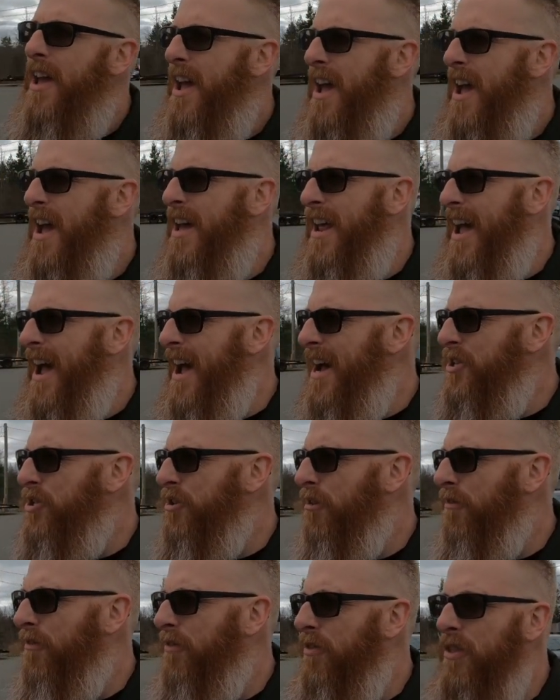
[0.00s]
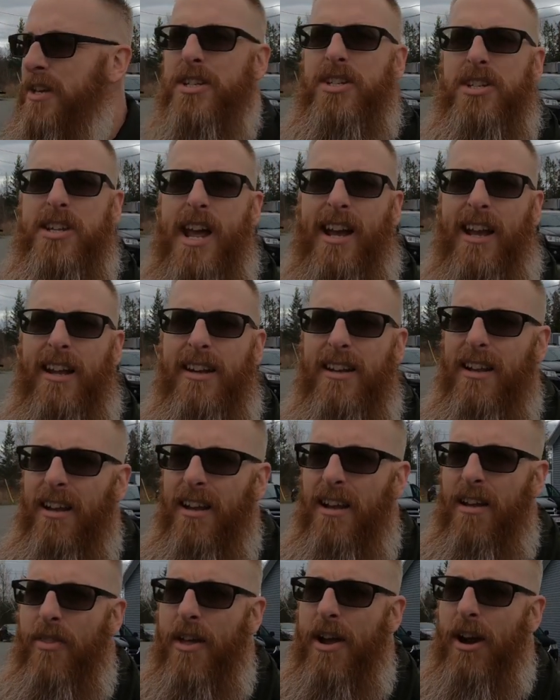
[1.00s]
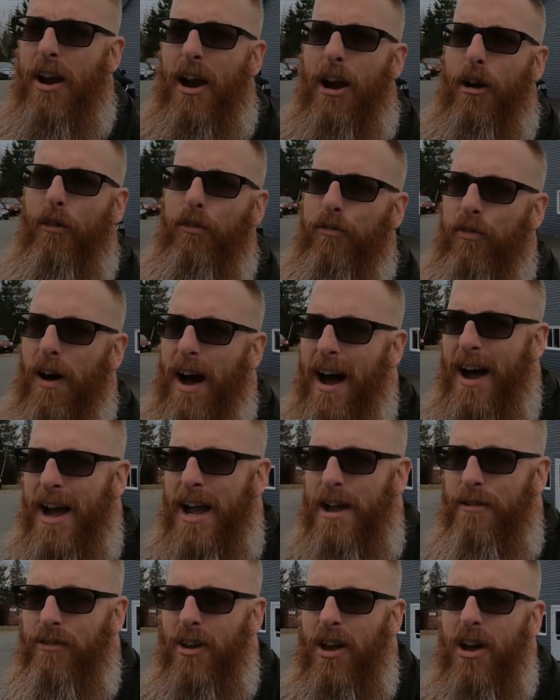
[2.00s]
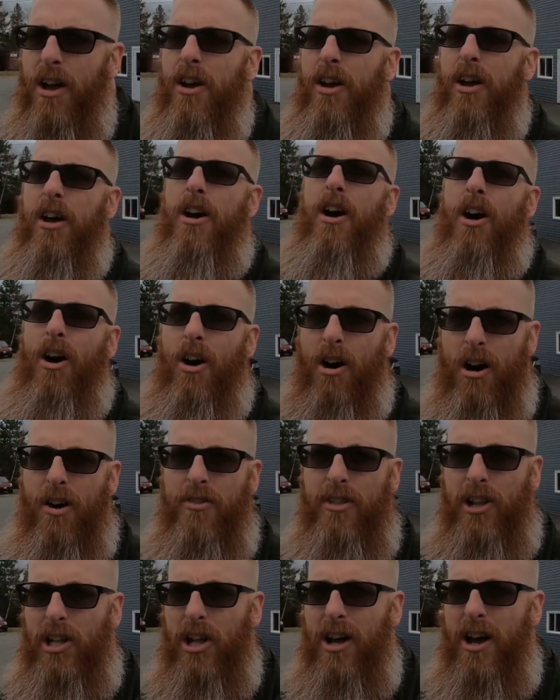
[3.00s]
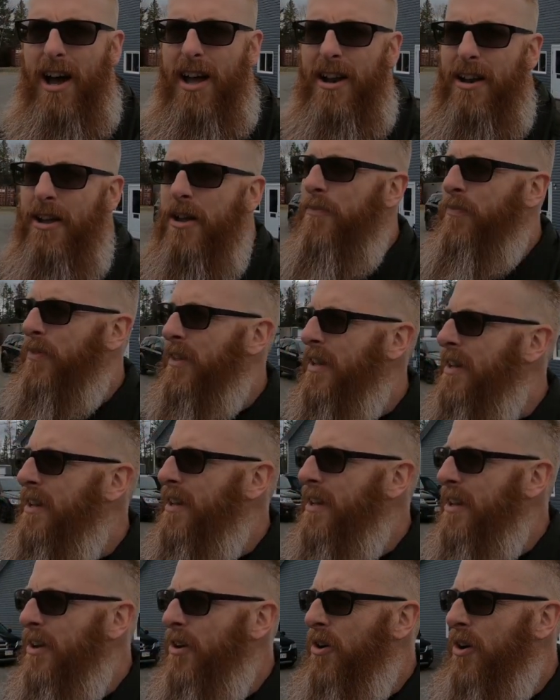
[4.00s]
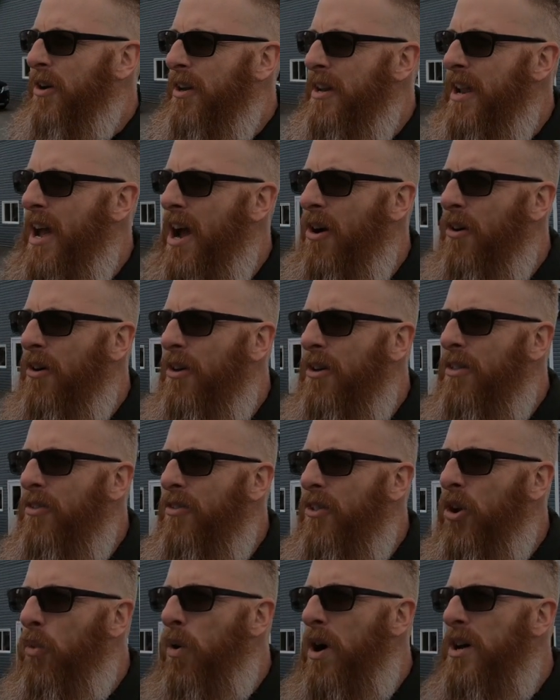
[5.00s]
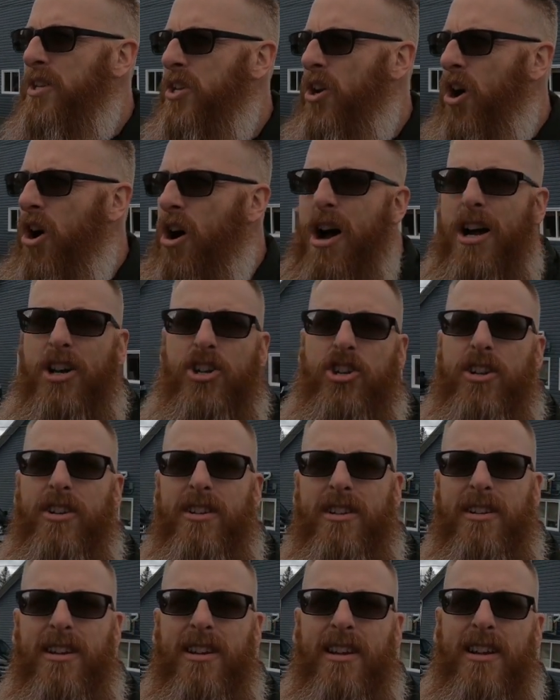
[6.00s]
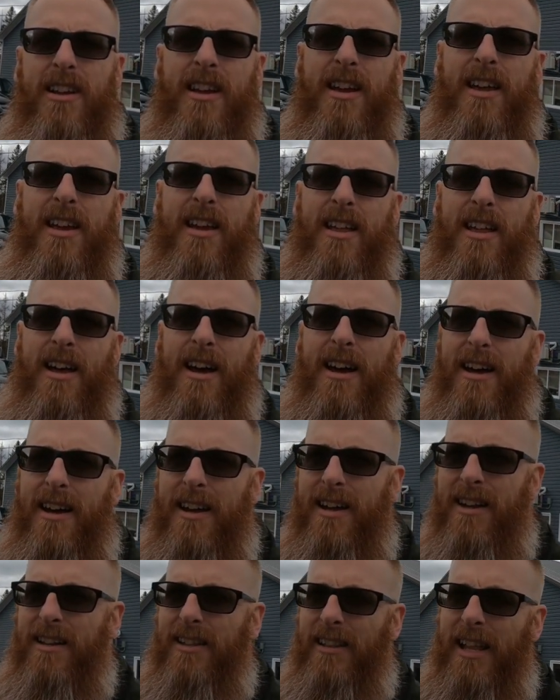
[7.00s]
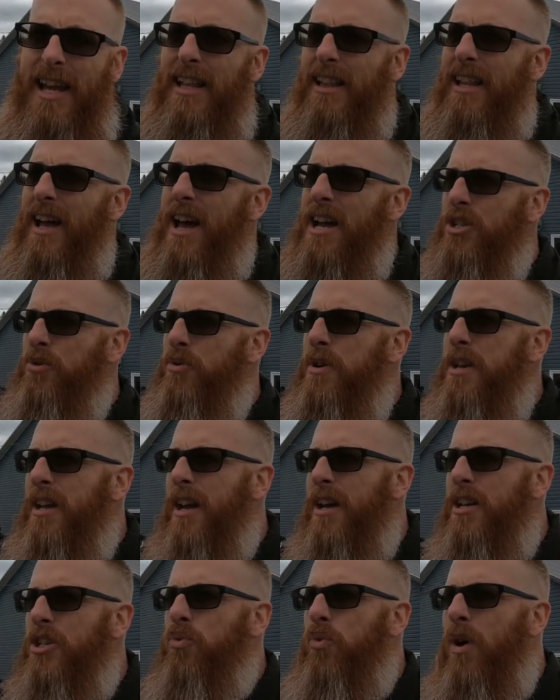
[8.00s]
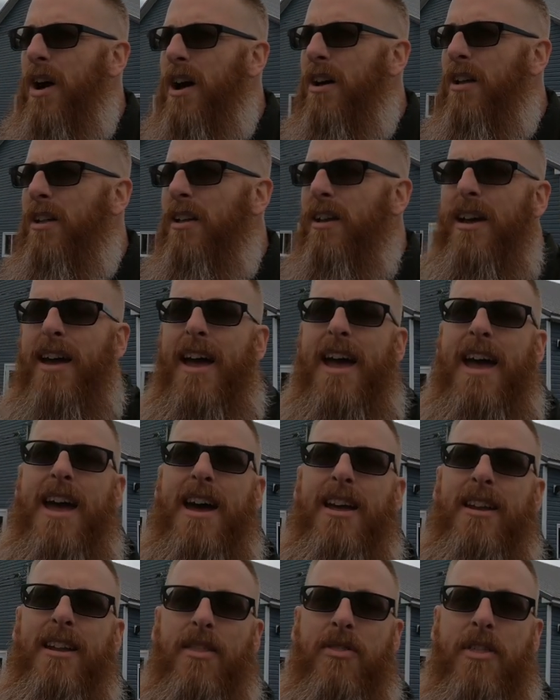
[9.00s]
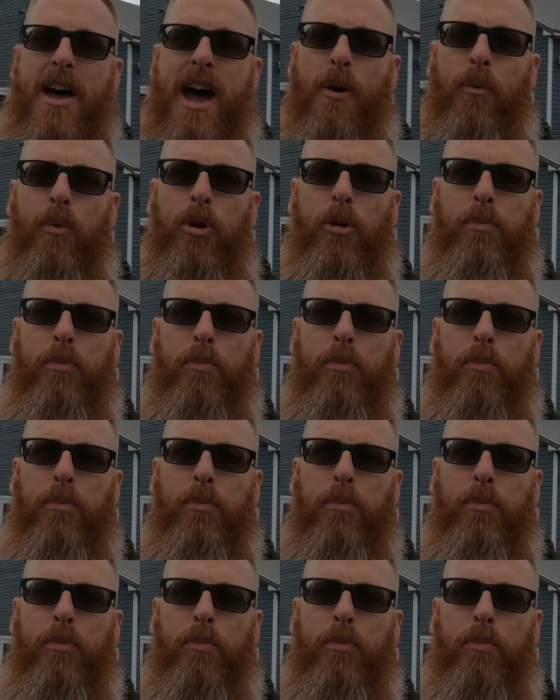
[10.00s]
And as of this second, there are five on the lot. Now, there was an auction late last week as well, and that will